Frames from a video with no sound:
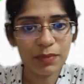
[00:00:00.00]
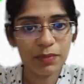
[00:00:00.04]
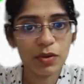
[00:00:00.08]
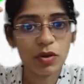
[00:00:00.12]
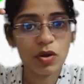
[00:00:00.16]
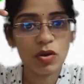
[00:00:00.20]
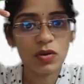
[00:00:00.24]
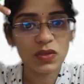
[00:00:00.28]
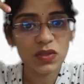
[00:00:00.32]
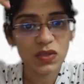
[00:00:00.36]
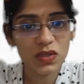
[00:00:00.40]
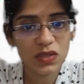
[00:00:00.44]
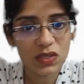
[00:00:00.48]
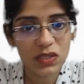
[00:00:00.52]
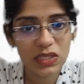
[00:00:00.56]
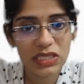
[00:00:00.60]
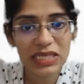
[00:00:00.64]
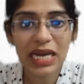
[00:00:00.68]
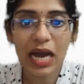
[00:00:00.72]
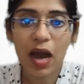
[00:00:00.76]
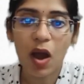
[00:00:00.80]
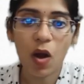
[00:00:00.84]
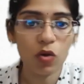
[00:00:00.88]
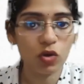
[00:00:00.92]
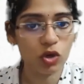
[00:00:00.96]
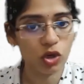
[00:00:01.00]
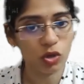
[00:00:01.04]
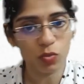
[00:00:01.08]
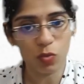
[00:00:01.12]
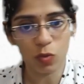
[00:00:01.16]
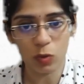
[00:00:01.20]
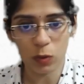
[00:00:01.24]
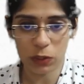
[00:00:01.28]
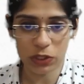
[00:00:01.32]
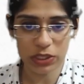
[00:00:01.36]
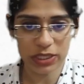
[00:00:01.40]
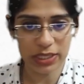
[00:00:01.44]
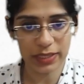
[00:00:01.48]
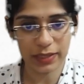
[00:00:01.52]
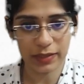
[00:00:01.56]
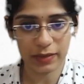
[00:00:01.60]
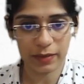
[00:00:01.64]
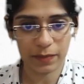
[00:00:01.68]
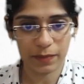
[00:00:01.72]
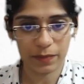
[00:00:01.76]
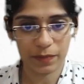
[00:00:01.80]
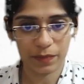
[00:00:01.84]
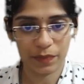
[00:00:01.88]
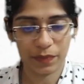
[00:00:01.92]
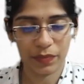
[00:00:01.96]
Because it is the outermost layer.
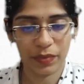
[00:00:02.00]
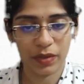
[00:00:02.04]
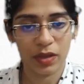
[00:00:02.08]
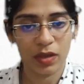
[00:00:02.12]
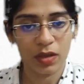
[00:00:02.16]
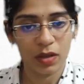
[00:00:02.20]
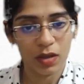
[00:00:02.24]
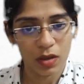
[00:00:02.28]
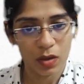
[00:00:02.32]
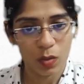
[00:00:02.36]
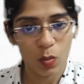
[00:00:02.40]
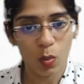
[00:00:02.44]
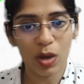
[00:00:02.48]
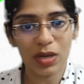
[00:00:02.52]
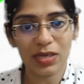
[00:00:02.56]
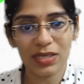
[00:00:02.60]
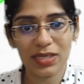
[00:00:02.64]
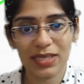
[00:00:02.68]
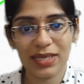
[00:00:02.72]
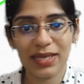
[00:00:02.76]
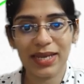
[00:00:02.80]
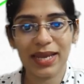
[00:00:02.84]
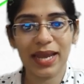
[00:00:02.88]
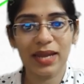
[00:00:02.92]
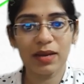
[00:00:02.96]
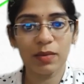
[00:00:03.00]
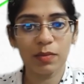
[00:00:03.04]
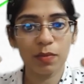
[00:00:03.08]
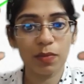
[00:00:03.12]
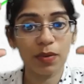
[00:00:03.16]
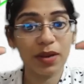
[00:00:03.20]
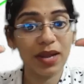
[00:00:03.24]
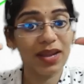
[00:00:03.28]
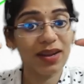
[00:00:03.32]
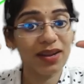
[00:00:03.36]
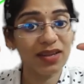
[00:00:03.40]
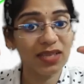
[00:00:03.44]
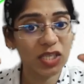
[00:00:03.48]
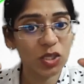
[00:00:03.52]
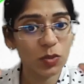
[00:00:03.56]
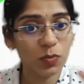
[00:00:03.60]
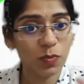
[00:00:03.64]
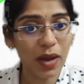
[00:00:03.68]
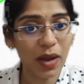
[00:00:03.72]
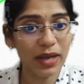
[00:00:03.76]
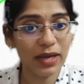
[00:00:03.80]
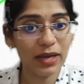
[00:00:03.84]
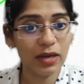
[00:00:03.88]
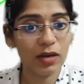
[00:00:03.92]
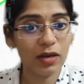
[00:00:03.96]
Once again, brain and
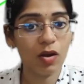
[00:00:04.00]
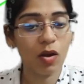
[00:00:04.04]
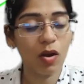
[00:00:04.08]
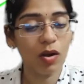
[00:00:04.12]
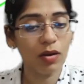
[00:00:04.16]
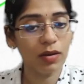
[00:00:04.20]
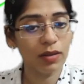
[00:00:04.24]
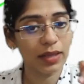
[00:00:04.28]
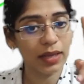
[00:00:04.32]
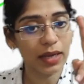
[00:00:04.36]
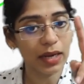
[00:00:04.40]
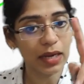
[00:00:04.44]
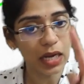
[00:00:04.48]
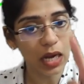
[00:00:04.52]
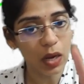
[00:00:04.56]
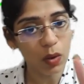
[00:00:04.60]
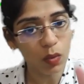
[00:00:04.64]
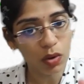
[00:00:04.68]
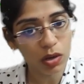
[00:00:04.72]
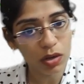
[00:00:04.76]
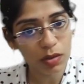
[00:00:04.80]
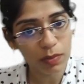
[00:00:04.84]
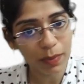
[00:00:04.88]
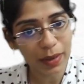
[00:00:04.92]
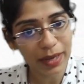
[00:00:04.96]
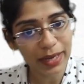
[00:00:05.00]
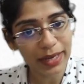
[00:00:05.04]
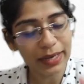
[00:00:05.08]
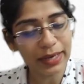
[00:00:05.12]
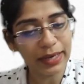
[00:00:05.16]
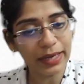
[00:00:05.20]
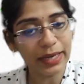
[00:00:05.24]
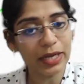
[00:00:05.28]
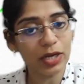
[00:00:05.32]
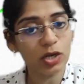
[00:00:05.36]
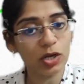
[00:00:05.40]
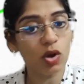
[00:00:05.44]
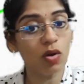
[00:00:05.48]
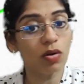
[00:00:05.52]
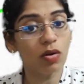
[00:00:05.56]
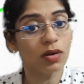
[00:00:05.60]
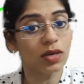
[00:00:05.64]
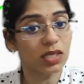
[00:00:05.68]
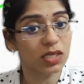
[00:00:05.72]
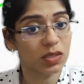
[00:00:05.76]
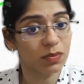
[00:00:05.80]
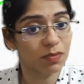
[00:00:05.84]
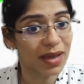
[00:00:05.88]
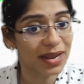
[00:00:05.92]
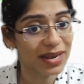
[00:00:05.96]
spinal cord, they are covered by a layer called
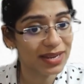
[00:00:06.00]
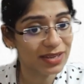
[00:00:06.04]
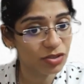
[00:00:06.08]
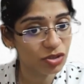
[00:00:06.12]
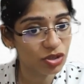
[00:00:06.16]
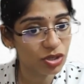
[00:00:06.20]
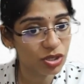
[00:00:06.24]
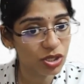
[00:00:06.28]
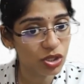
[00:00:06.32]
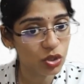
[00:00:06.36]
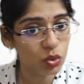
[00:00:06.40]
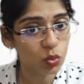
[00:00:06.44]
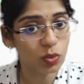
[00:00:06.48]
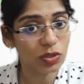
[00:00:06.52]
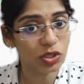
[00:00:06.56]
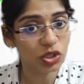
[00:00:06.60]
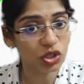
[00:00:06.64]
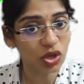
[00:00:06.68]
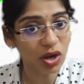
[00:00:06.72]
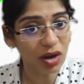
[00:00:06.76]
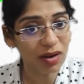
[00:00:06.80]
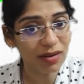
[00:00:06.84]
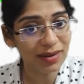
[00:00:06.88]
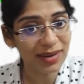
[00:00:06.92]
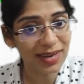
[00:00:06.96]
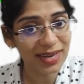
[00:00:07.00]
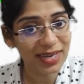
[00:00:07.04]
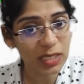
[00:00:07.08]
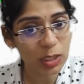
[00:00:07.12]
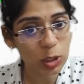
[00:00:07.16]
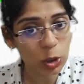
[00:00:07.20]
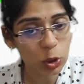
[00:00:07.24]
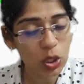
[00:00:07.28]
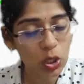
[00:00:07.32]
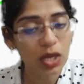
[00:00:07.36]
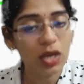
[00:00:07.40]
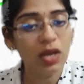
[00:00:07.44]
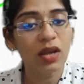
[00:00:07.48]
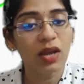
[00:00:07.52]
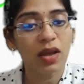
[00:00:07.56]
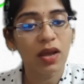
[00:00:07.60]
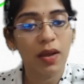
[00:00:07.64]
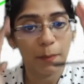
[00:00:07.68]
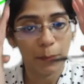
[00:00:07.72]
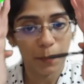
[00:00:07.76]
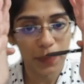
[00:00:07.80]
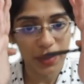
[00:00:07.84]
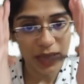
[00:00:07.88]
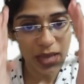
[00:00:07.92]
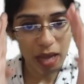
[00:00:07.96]
as meninges, which contains
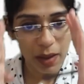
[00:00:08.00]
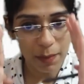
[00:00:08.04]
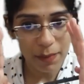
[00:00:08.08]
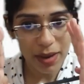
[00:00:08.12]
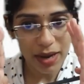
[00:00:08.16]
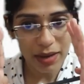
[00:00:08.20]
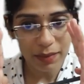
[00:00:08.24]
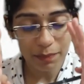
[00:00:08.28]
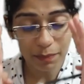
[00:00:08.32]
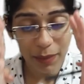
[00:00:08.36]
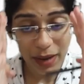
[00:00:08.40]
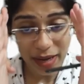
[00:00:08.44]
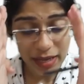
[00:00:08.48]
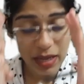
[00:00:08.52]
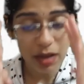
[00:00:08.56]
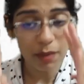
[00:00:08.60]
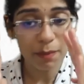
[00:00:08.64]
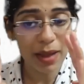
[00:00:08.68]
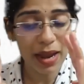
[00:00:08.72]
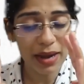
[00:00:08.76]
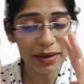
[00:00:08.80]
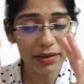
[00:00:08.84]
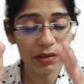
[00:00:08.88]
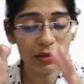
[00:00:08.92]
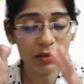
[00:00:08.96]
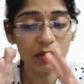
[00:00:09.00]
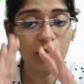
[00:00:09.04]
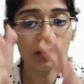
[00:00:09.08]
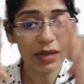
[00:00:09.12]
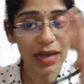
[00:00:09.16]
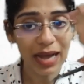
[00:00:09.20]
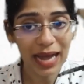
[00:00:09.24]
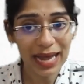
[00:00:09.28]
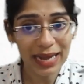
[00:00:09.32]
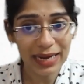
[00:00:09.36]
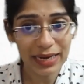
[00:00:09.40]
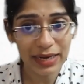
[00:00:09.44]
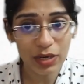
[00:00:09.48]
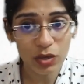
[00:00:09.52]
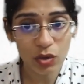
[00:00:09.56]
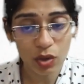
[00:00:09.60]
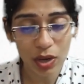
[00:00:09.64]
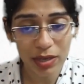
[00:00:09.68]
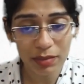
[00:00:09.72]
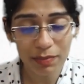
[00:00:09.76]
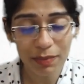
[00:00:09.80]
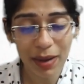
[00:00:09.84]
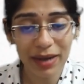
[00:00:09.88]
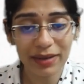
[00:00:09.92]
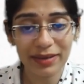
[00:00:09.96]
pia mater,
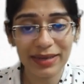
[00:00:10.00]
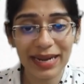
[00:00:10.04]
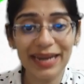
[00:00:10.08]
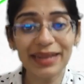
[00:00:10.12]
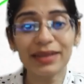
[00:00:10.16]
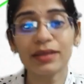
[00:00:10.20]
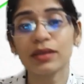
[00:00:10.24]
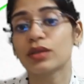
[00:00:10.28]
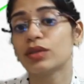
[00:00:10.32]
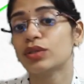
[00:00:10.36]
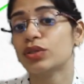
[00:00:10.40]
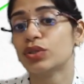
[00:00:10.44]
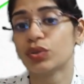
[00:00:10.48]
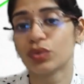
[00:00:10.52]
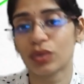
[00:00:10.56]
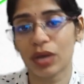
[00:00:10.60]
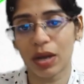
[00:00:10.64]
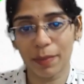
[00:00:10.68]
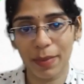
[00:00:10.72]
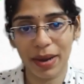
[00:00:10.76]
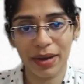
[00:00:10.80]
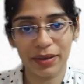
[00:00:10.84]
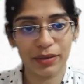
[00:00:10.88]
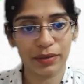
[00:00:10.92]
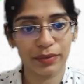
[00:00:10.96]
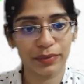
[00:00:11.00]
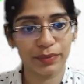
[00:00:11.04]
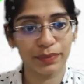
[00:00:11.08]
arachnoid matter and dura mater.